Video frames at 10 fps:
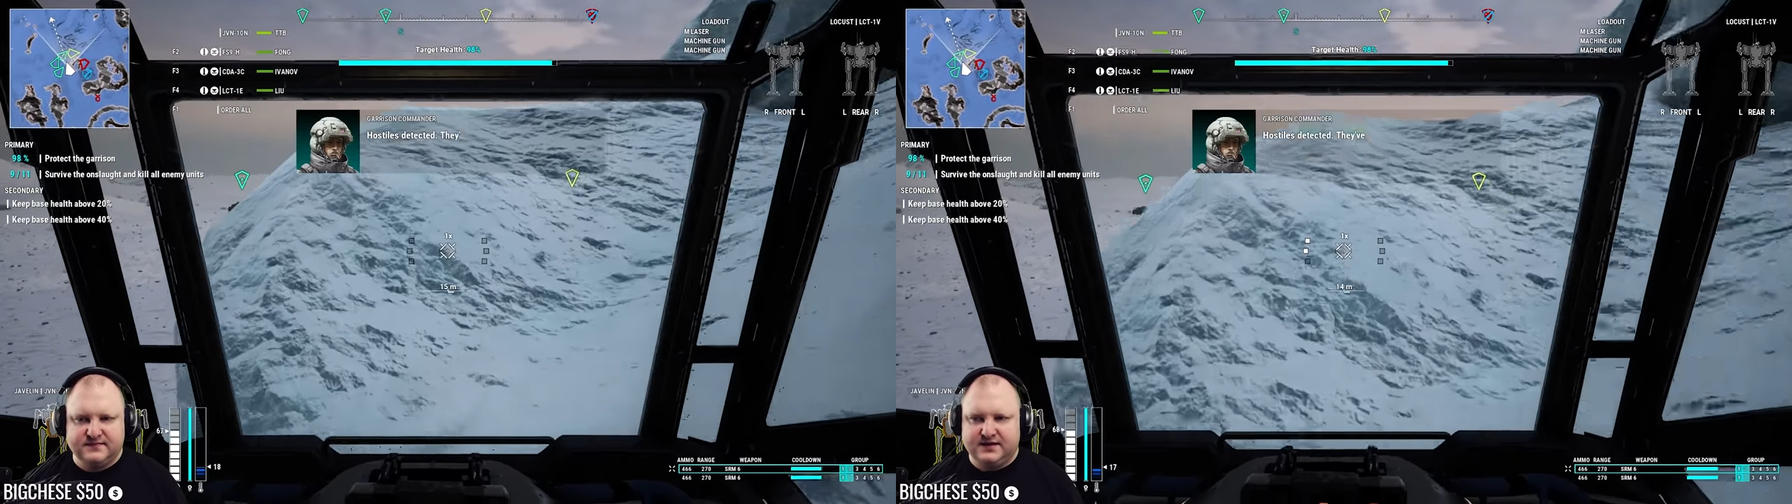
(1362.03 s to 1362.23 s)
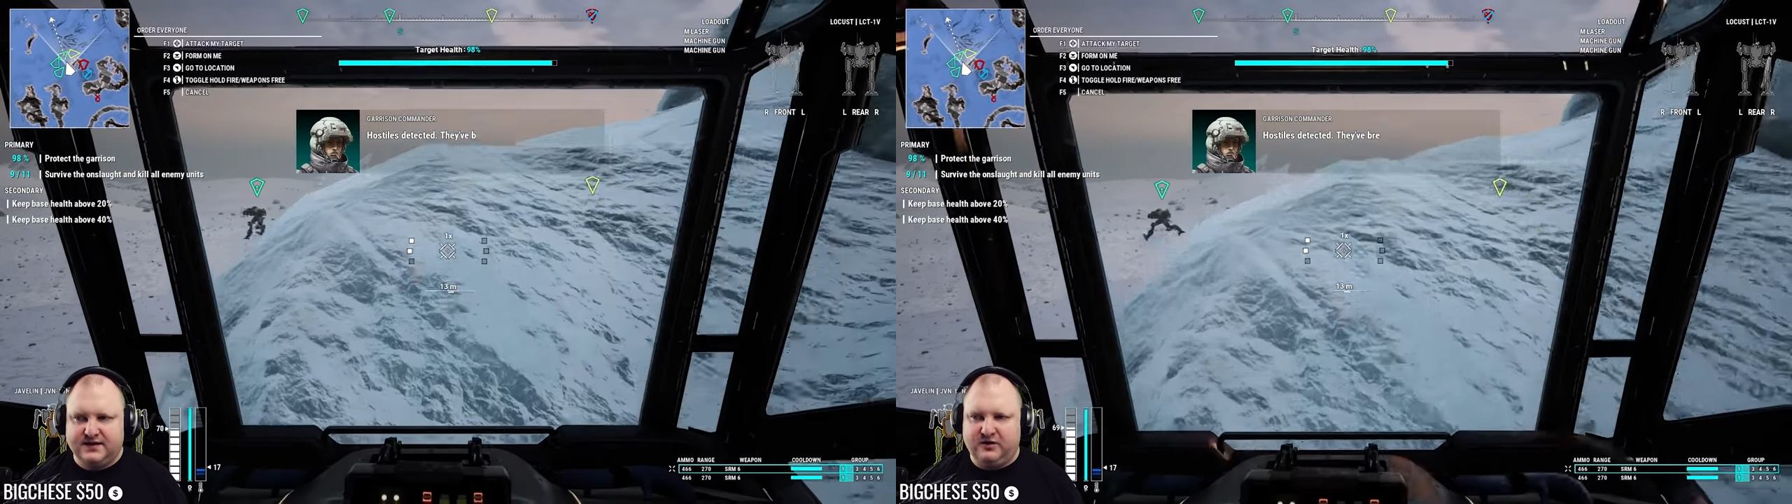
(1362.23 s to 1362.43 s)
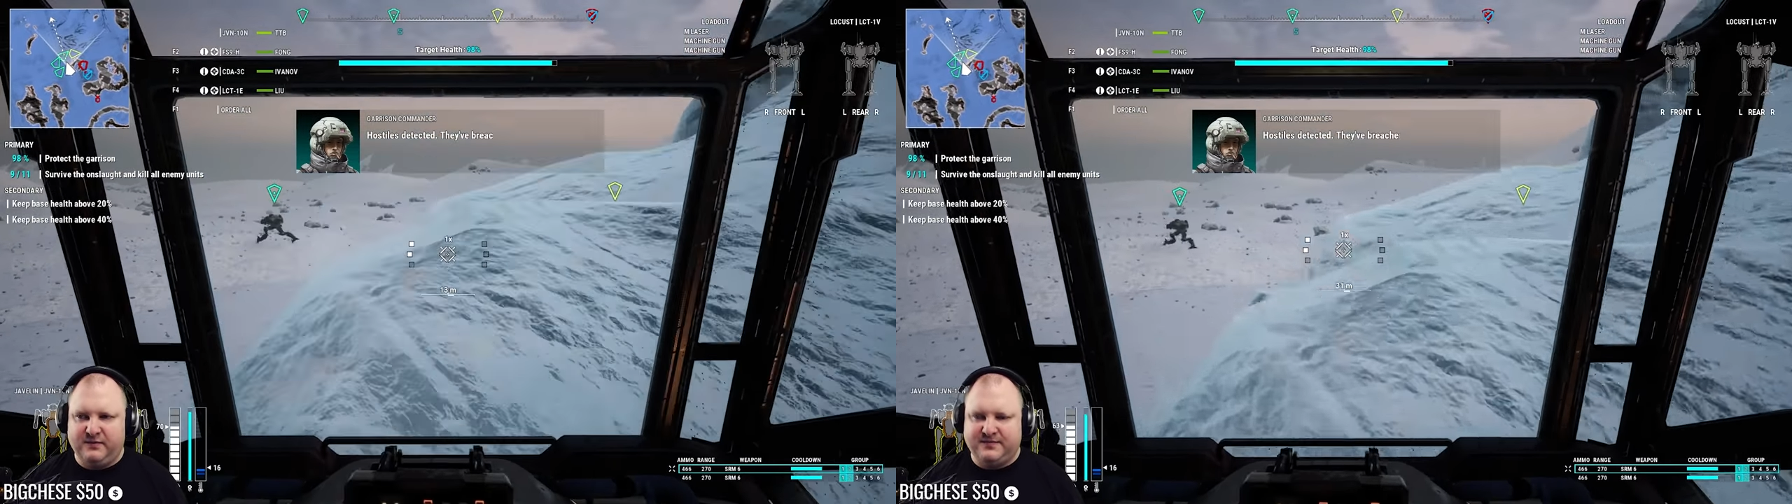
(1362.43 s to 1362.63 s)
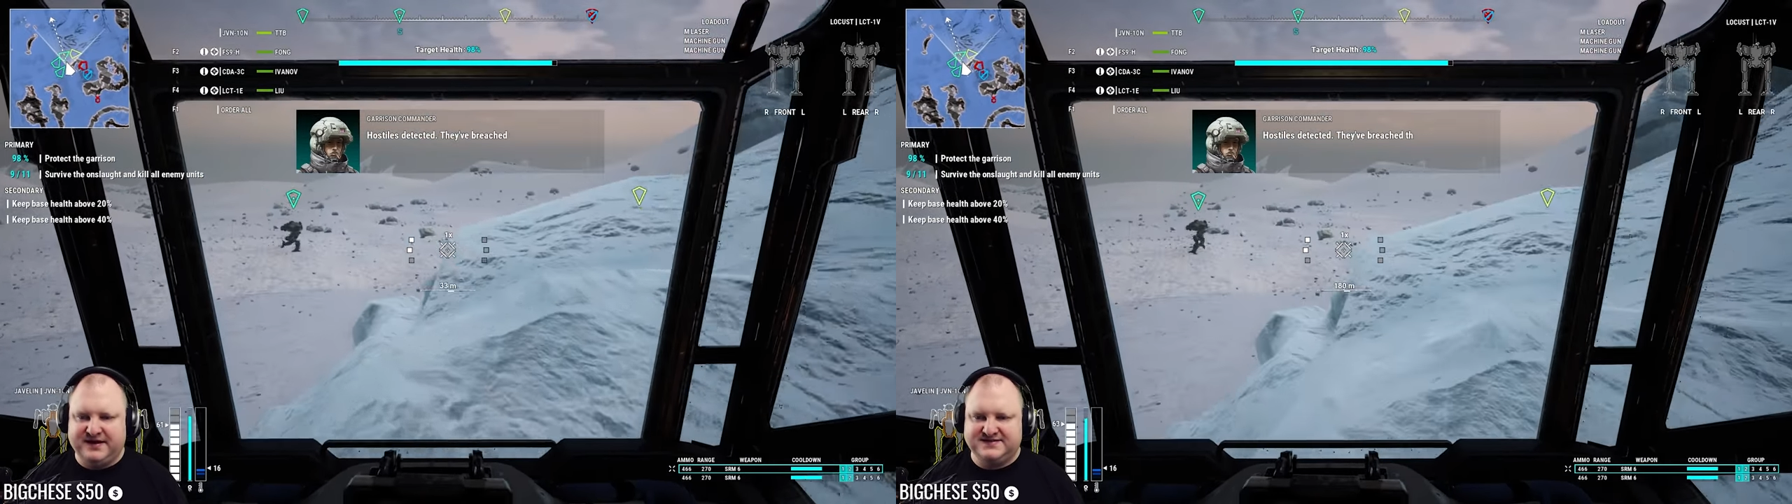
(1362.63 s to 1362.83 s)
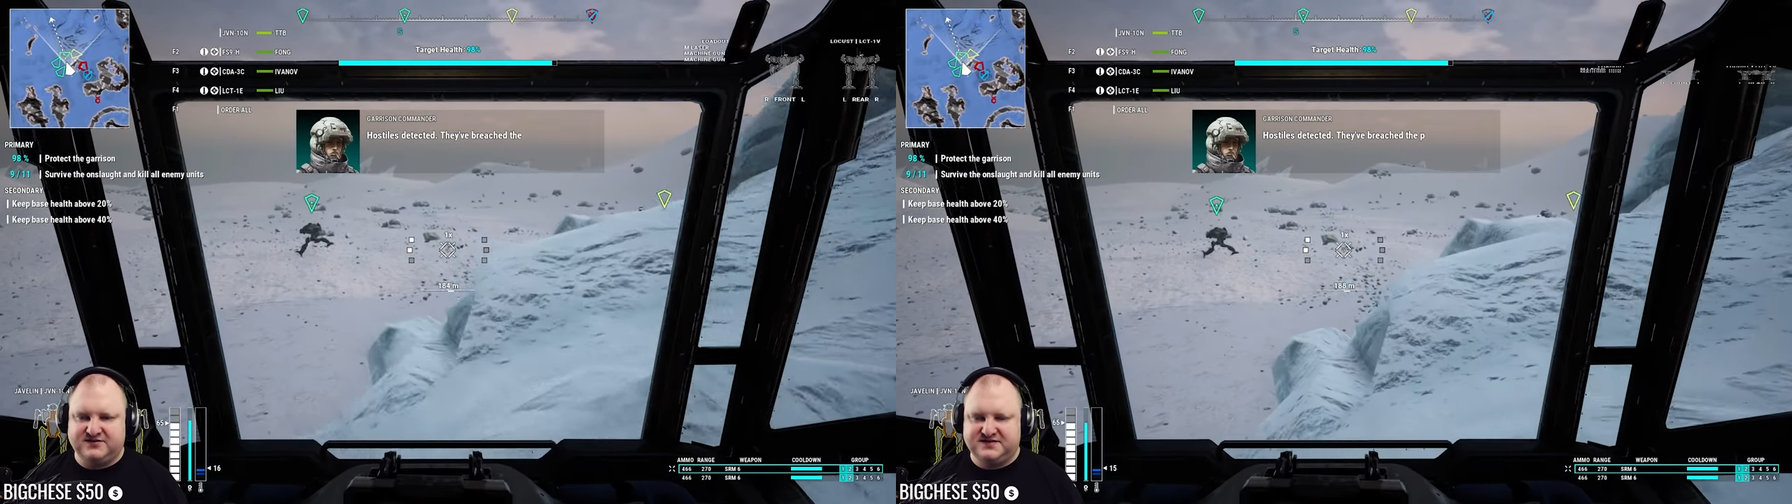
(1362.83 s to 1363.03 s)
Oh, maybe
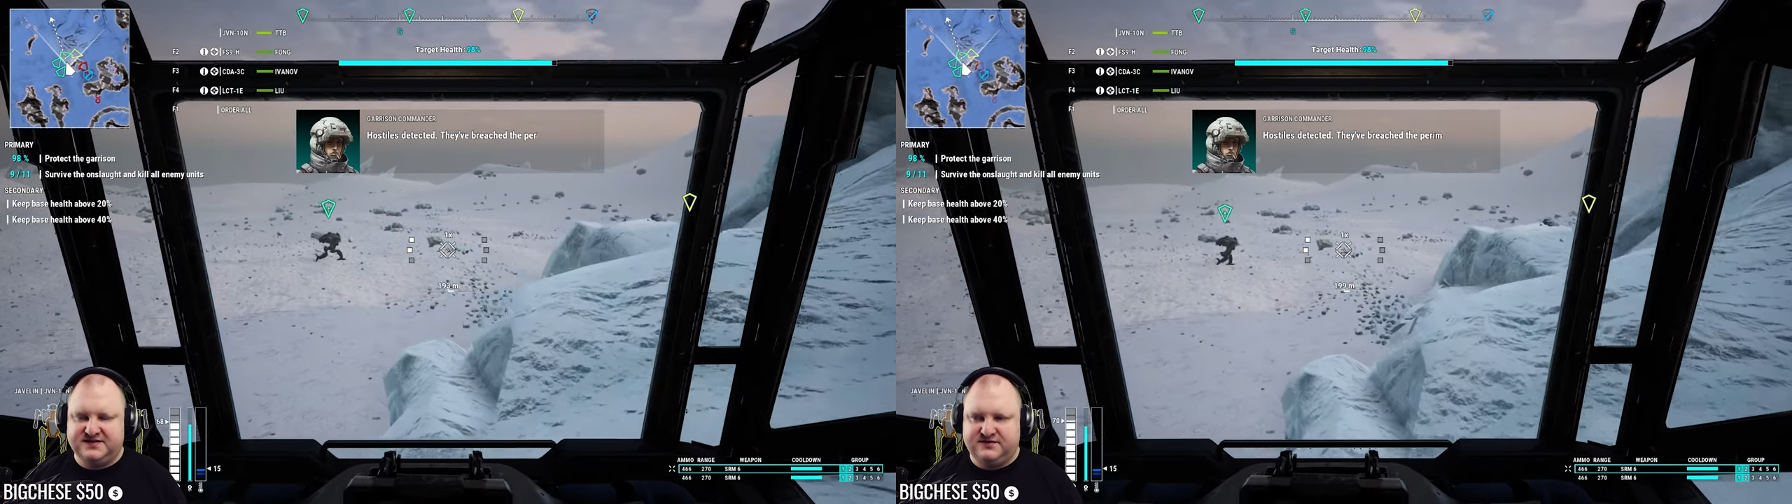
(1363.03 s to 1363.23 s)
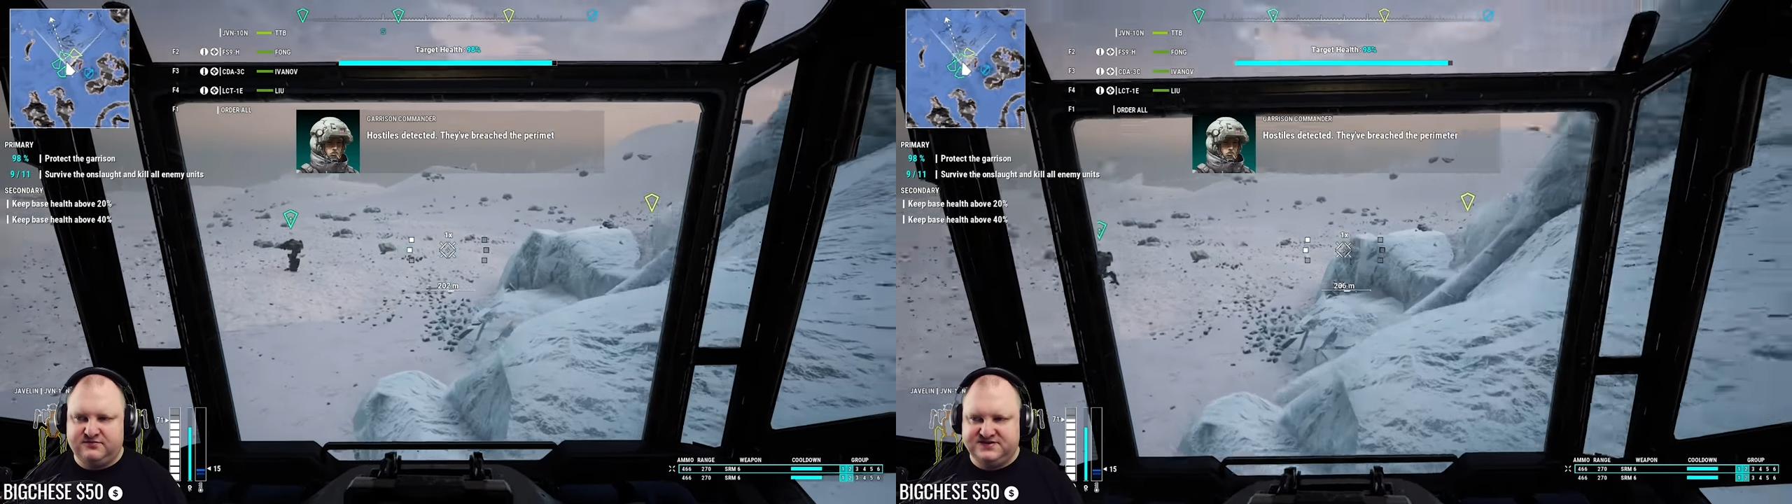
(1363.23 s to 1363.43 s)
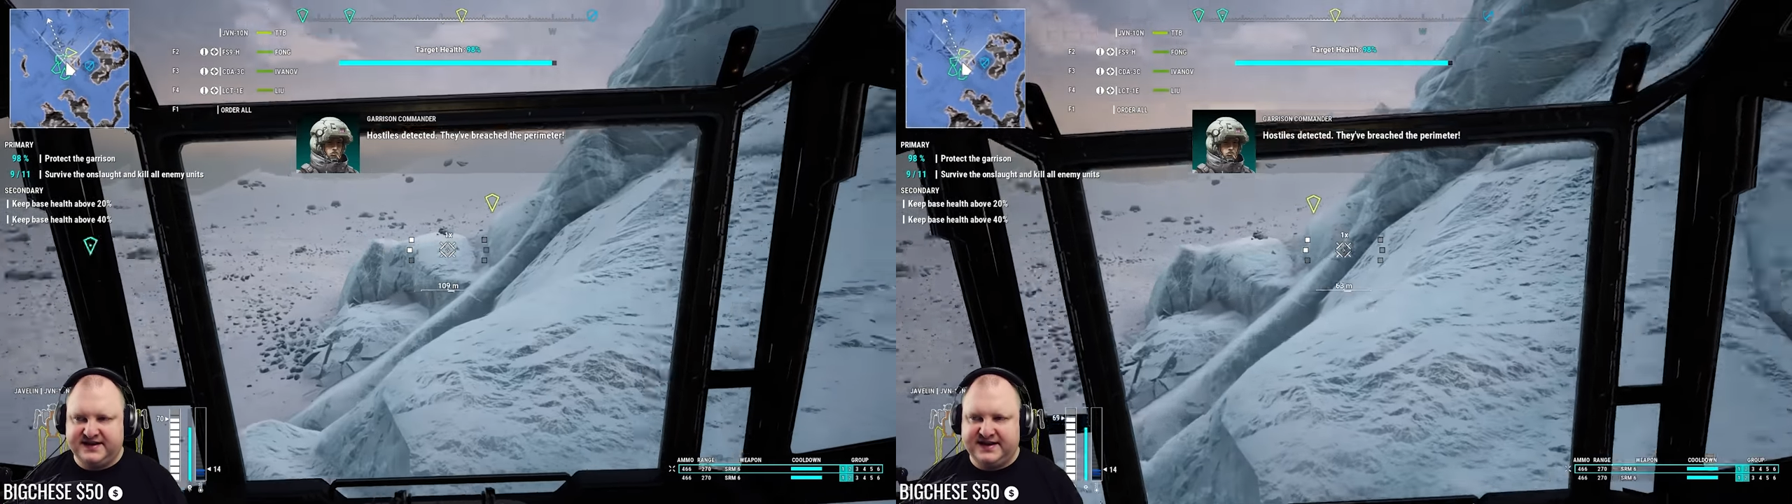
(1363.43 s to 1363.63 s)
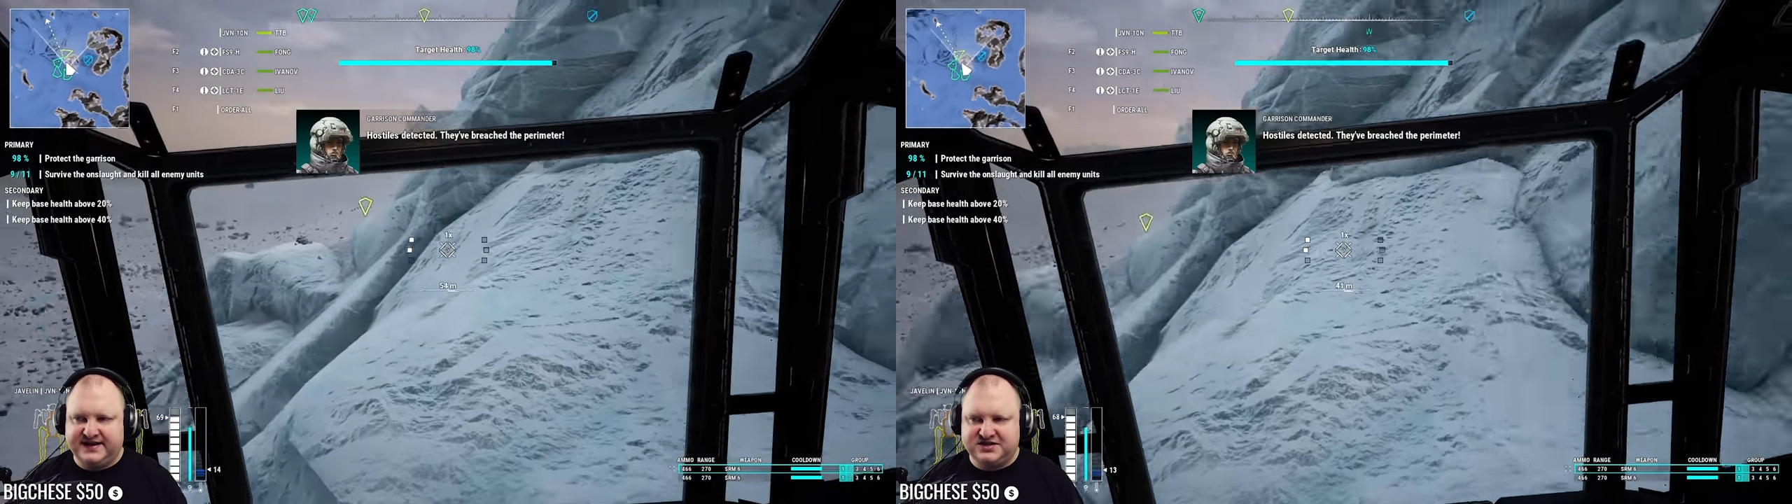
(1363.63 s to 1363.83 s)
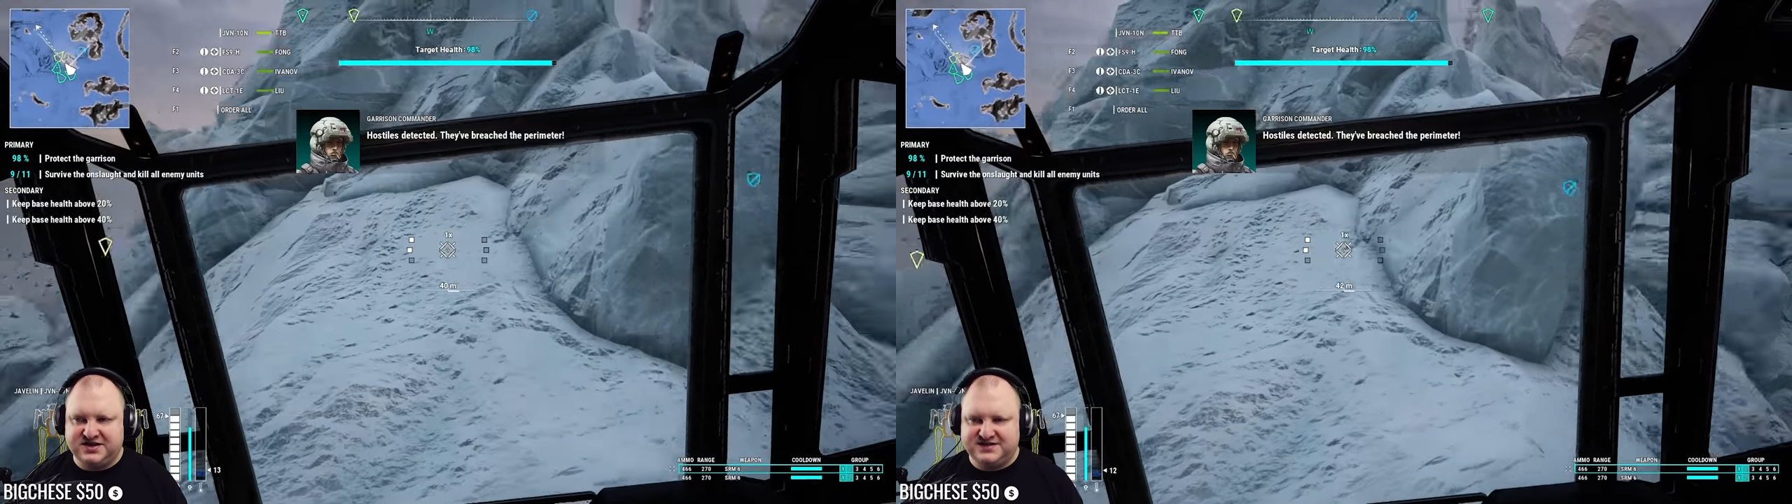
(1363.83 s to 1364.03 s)
that's also T T Rules A I
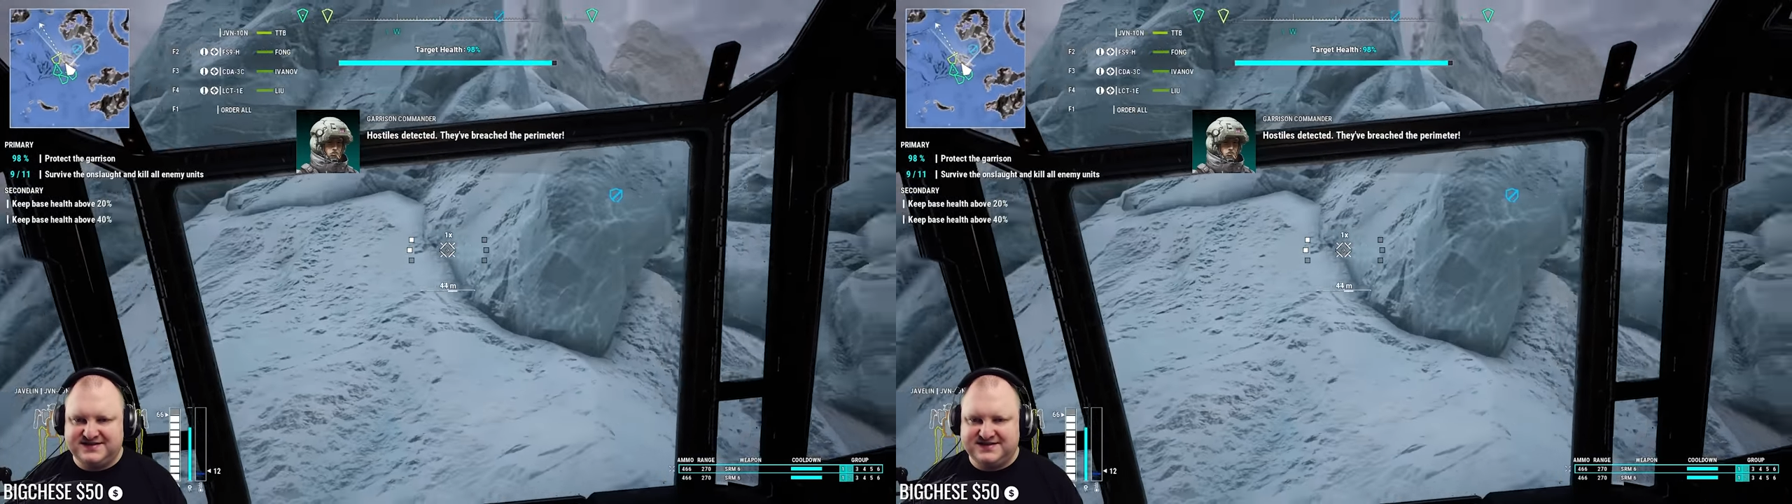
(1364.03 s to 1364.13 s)
that changes